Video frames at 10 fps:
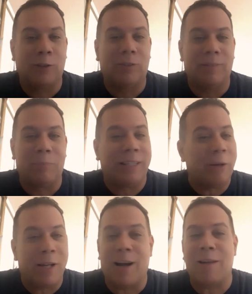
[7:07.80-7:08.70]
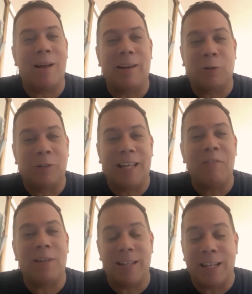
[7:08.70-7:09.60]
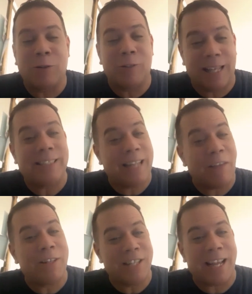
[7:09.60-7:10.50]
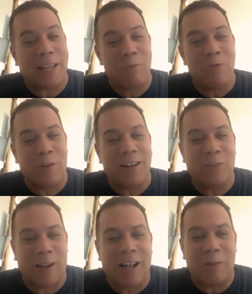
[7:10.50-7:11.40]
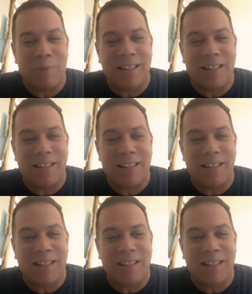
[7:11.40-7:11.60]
But they cut my so David, and that's David's second movie, right? So I got to be in